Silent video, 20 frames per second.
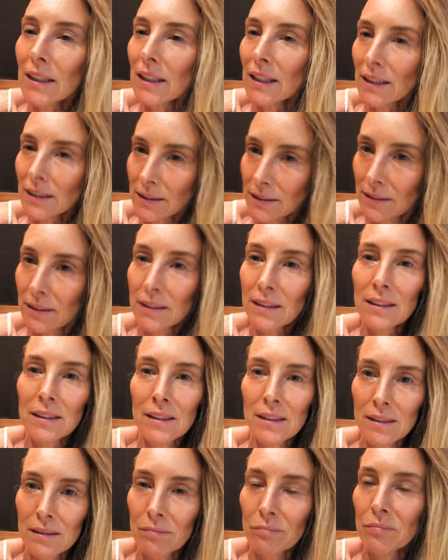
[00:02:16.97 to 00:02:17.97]
Like
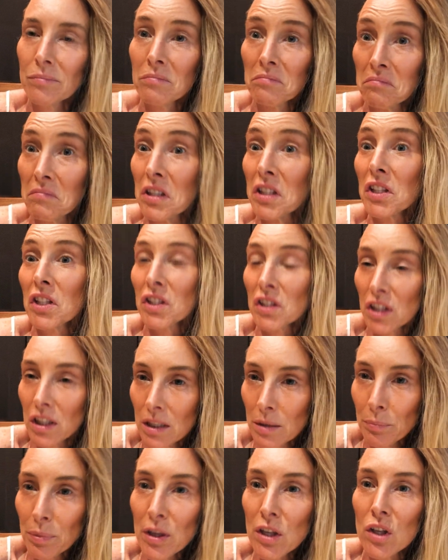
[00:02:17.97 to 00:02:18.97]
this this is
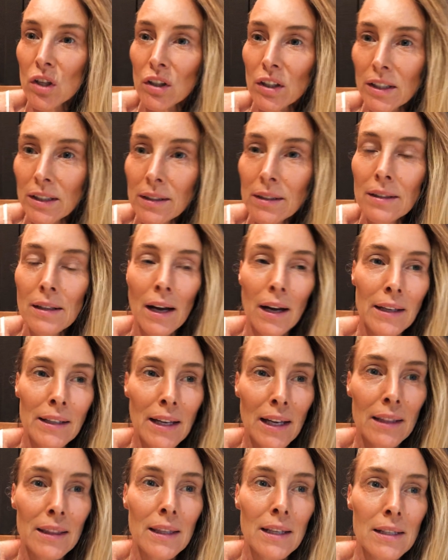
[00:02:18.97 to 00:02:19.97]
going to be good. I
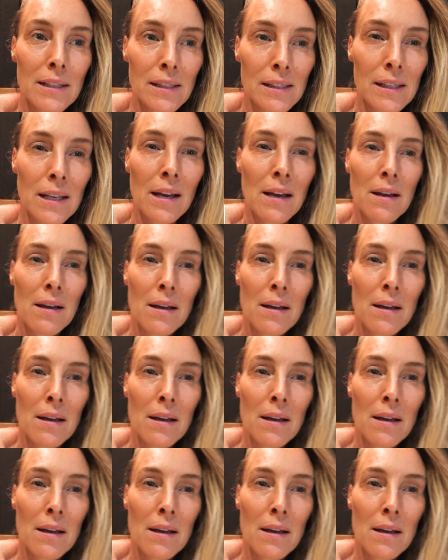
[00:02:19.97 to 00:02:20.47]
get this."